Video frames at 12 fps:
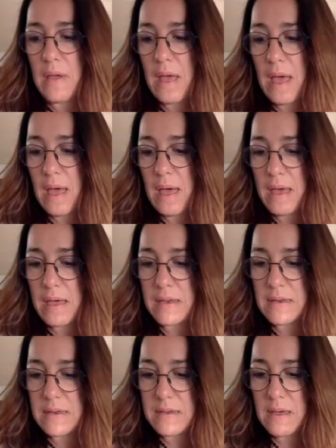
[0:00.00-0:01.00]

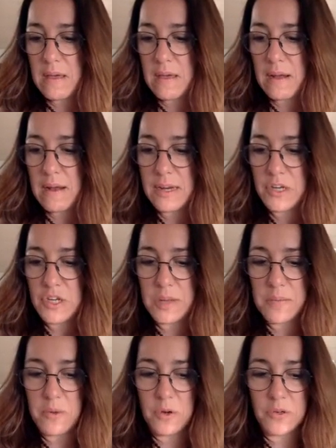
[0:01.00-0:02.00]
And leadership
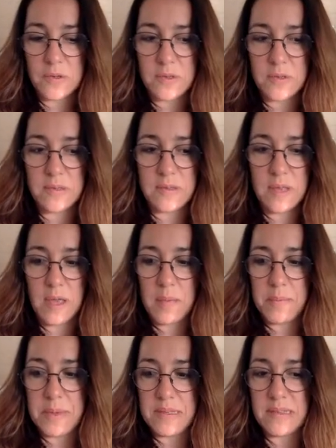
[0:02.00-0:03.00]
models,
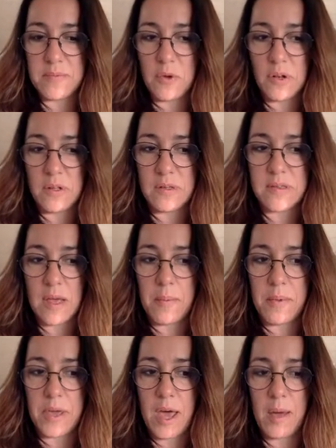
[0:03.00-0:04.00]
business models are
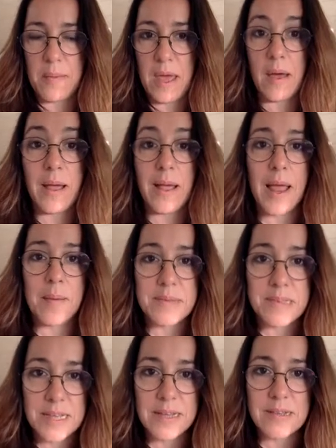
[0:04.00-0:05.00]

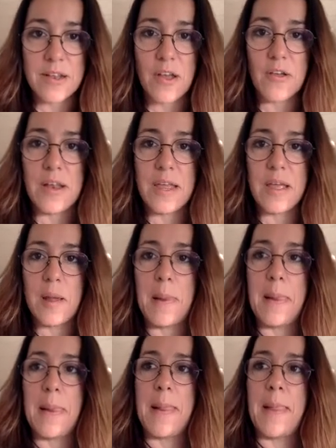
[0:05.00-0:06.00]
collapsing slowly,
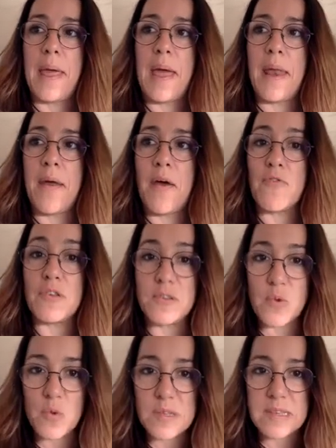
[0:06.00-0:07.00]
and our
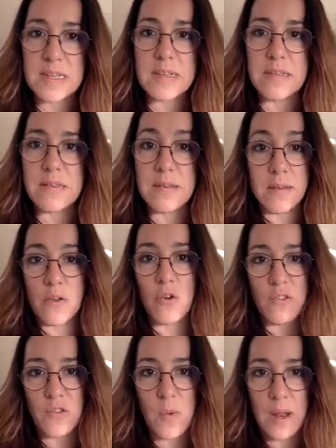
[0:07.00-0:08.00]
resources
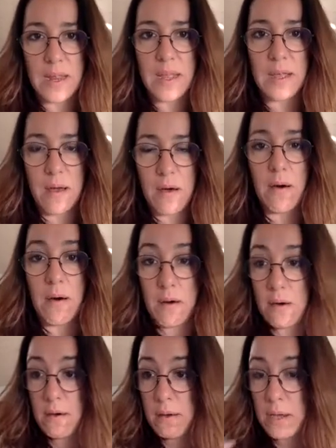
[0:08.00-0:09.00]
consequently
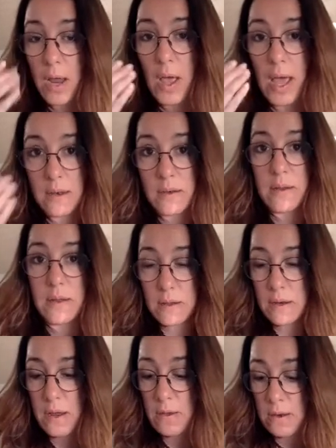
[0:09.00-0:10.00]
are
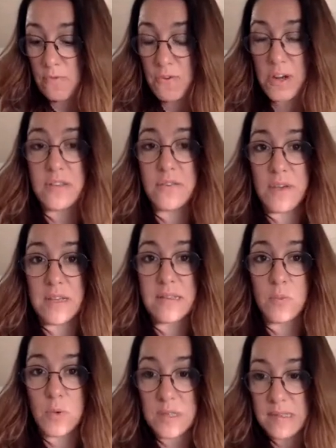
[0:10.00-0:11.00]
in front of us,
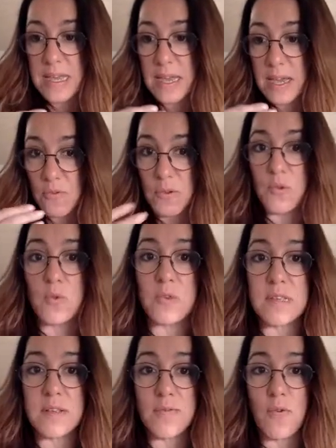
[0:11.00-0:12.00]
we're seeing
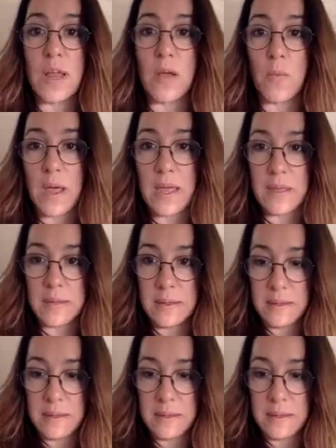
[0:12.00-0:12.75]
resources falling away.